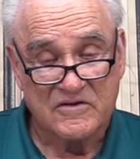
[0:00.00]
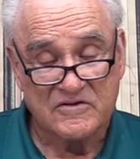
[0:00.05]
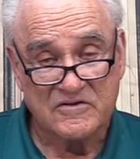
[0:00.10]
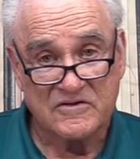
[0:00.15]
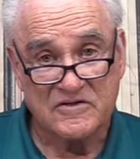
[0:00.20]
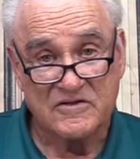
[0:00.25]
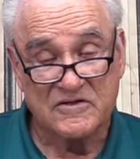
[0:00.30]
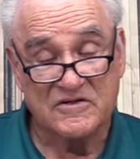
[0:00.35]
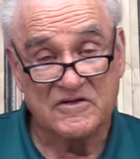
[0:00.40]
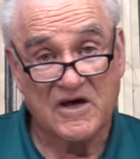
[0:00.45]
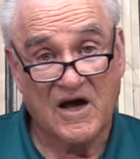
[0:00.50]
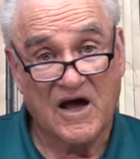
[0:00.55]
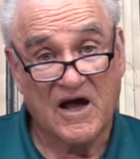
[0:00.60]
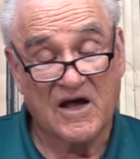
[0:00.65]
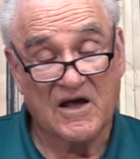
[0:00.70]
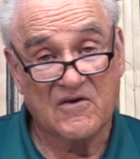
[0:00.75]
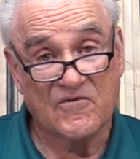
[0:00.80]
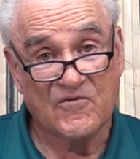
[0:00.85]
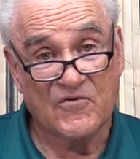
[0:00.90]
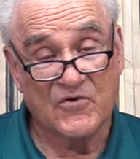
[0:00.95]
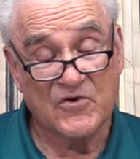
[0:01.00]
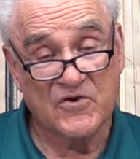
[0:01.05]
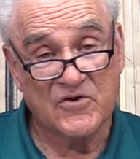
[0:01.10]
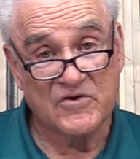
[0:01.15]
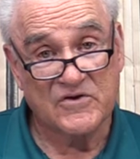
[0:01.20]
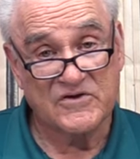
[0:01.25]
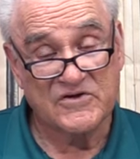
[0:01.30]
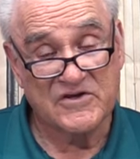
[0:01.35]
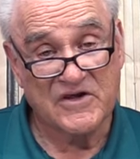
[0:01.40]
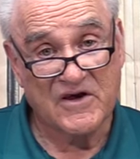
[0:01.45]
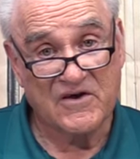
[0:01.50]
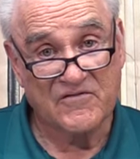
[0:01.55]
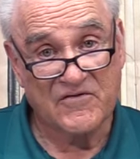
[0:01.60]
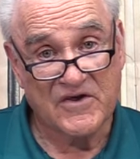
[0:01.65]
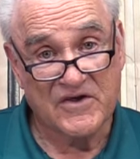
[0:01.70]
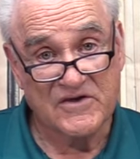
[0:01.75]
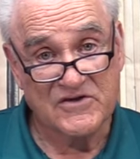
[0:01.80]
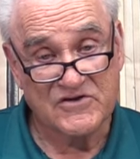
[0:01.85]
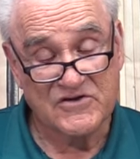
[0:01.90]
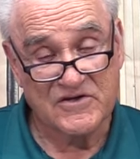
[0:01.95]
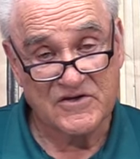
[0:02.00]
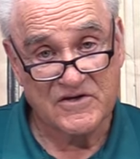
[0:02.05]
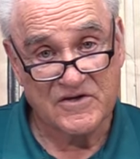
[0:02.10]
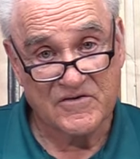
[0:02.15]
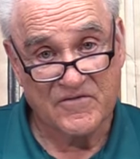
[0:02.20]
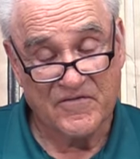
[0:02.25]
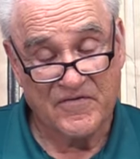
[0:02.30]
to die for your salvation.